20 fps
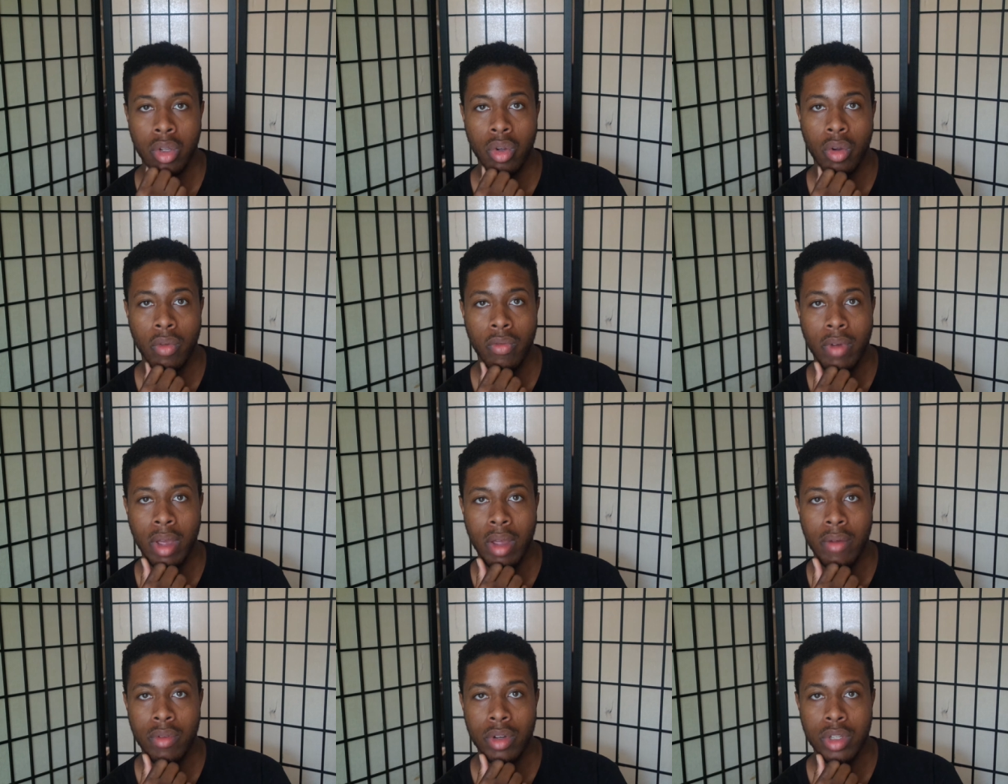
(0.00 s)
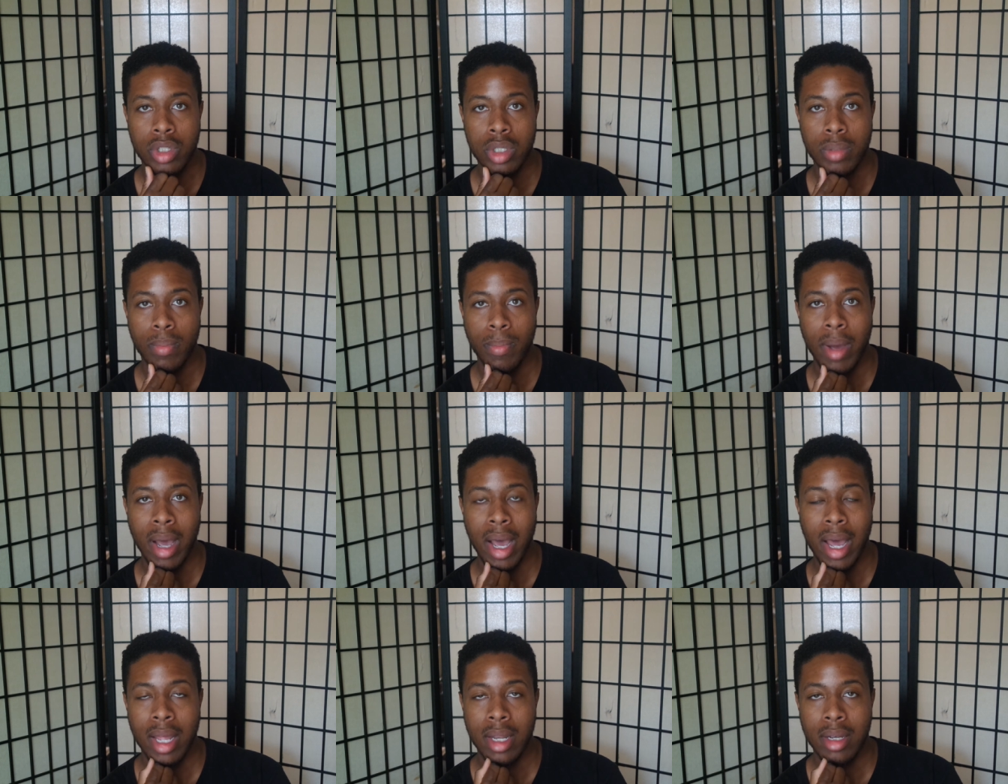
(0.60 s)
your favorite
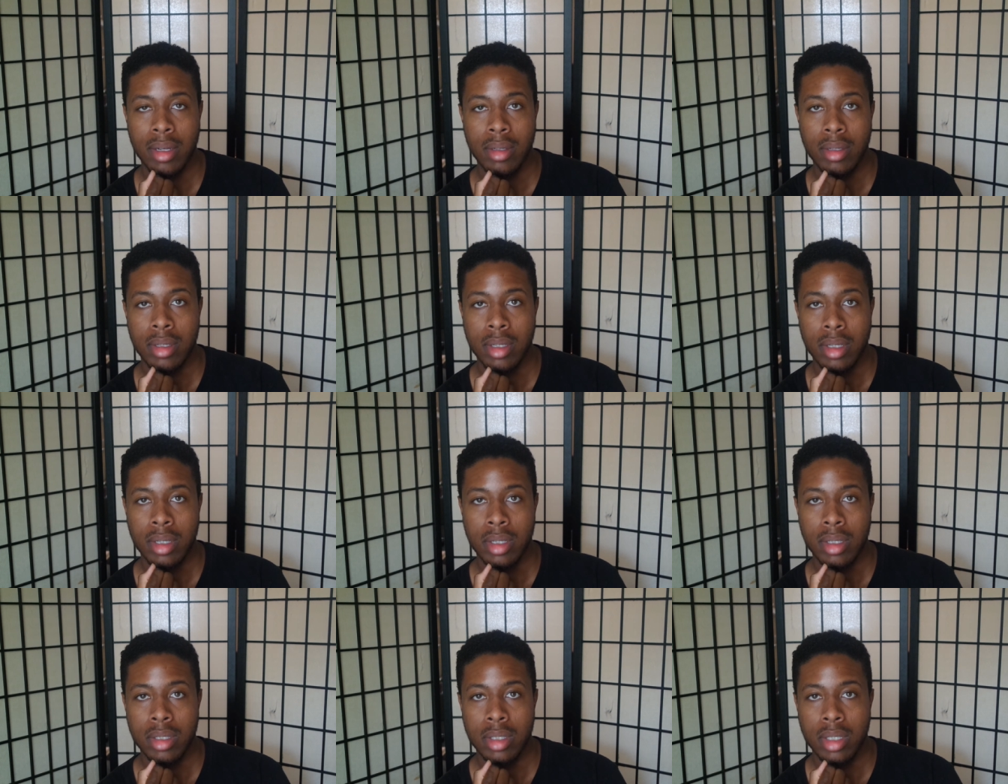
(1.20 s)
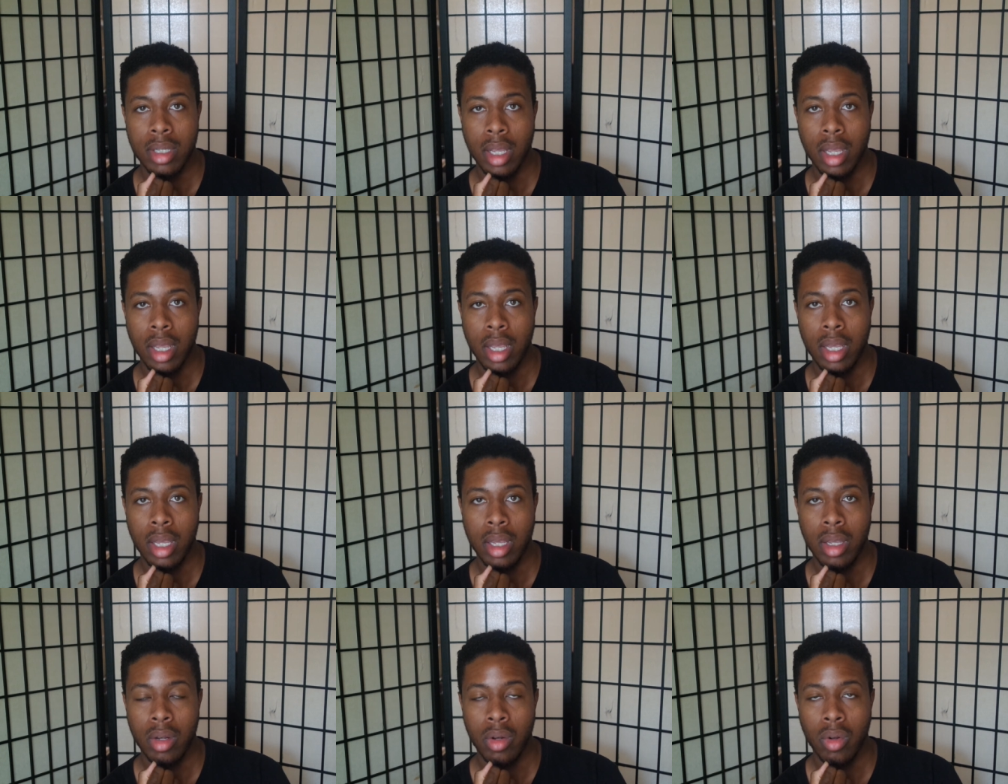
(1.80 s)
spot to
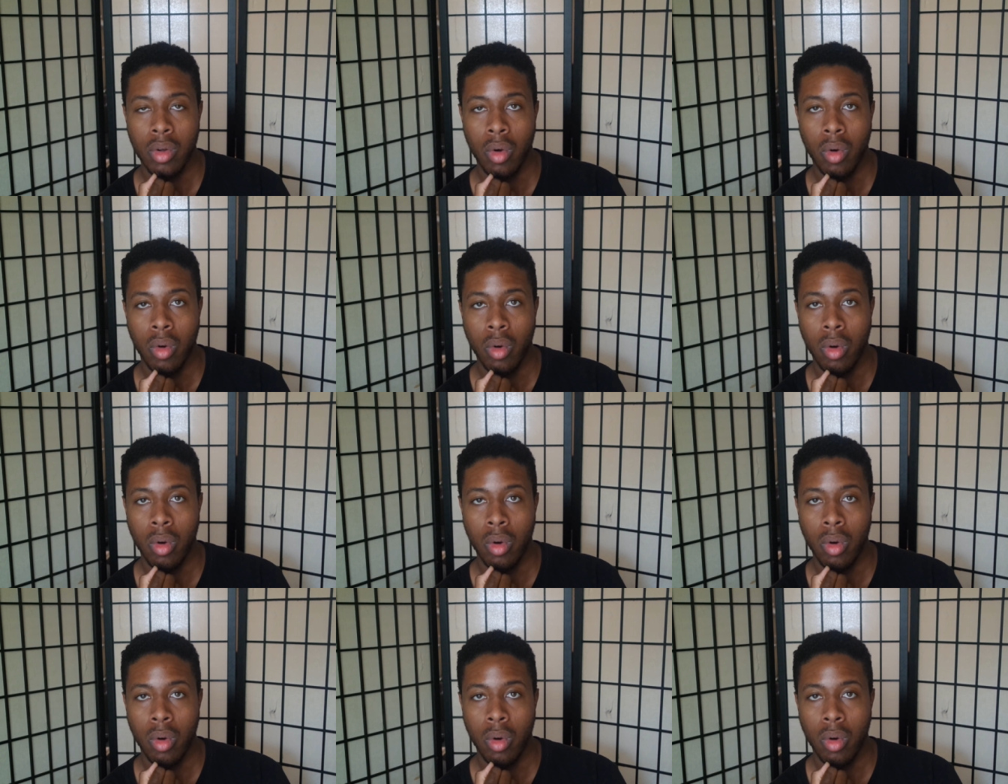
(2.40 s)
eat